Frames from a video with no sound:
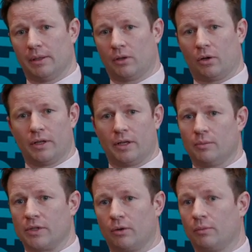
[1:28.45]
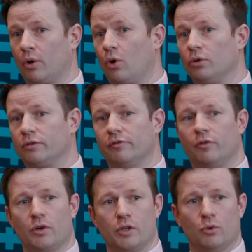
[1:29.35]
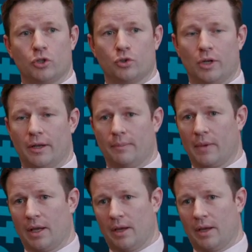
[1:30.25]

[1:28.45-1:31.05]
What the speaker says: Currently comes out at about 141 trillion.